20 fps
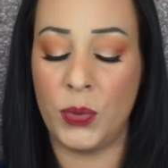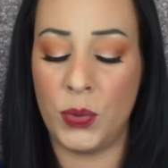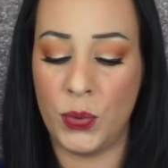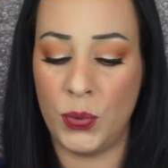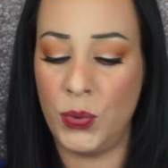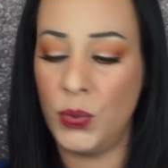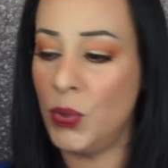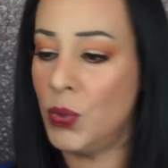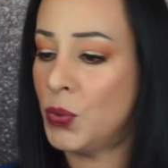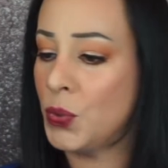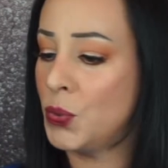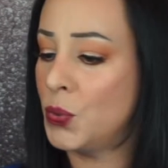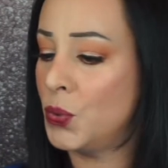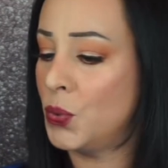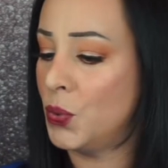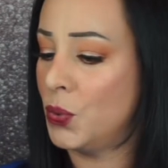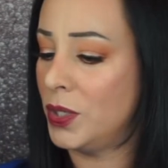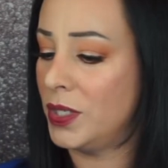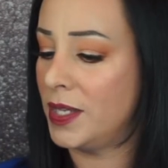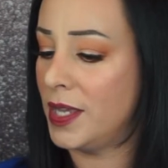
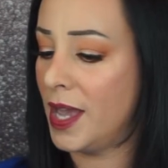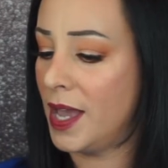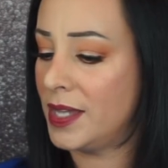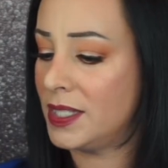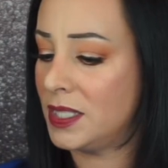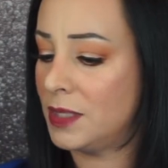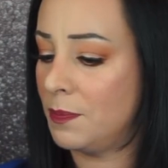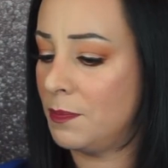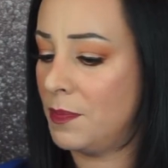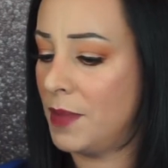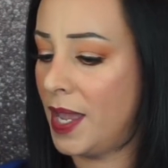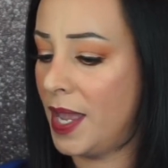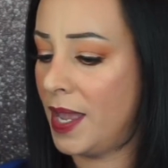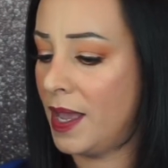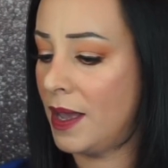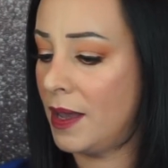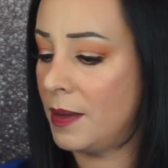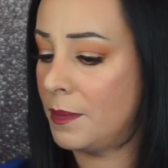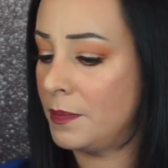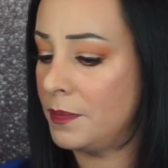Ooh, yes,
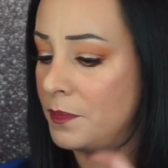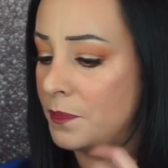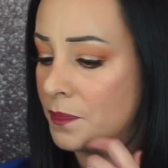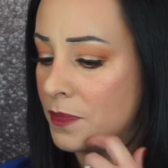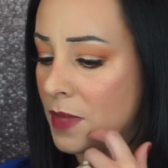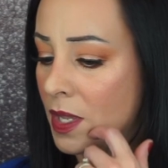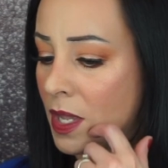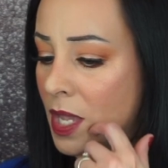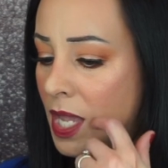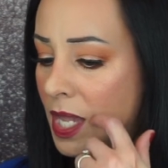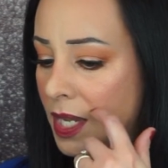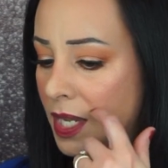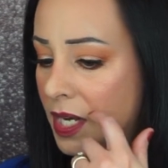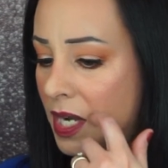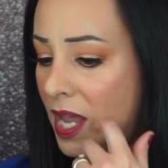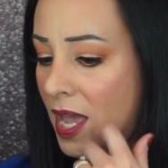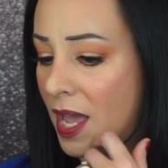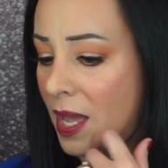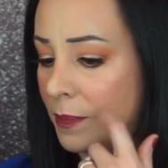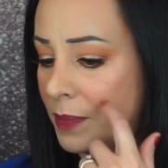ma'am. In
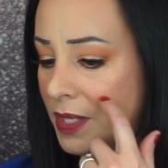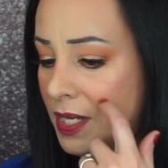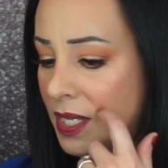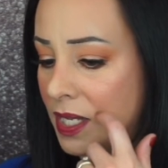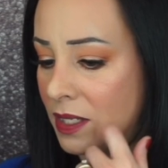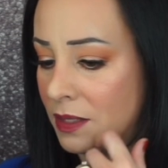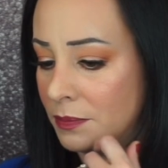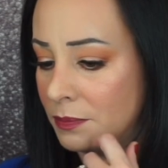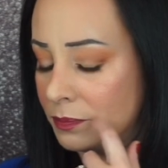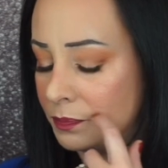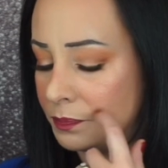ebony.